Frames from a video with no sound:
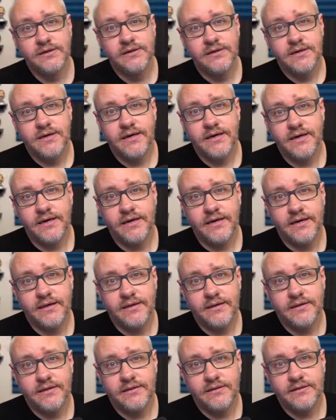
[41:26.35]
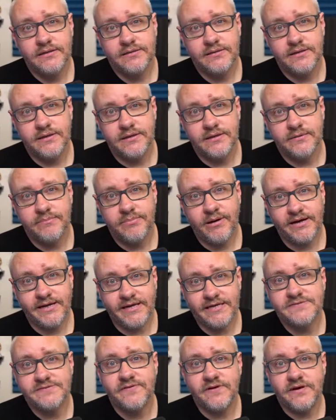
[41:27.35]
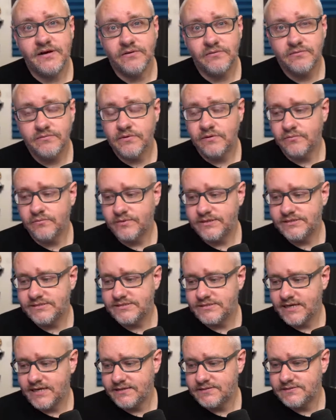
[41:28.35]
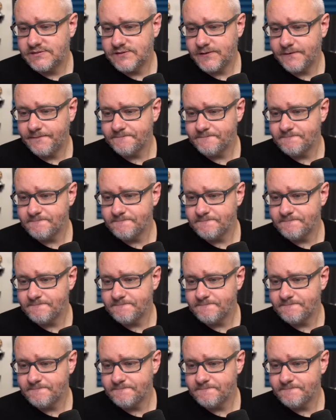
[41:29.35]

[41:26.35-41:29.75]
the podcast feed on Wednesday. So